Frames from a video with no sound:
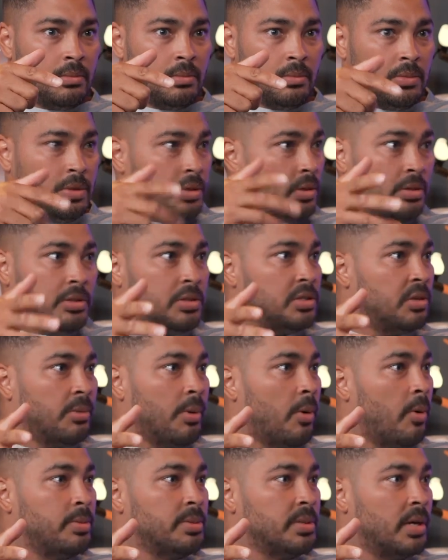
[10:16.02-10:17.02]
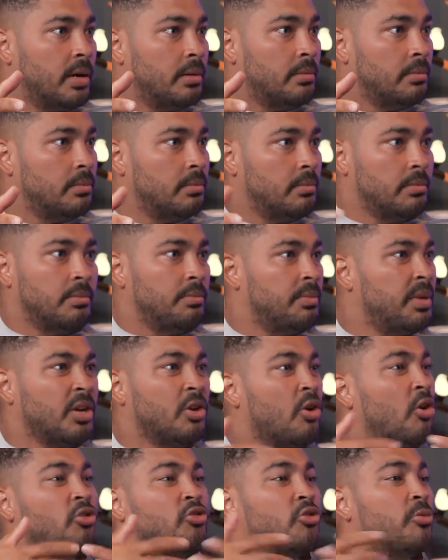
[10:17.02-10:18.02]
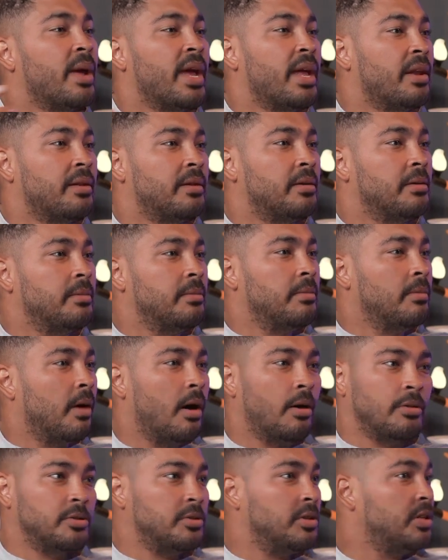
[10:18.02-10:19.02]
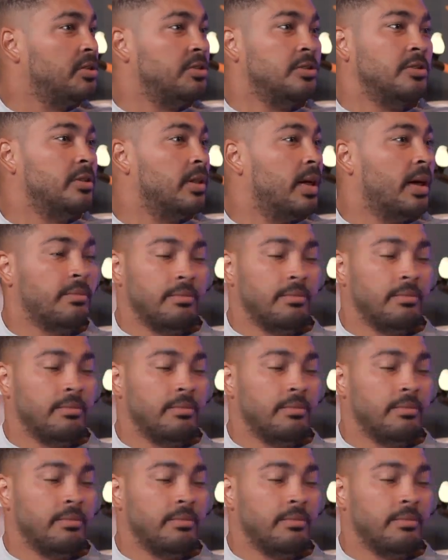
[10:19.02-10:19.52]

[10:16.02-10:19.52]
you can just do my website. Bit of contraband. I'll do this, you do that.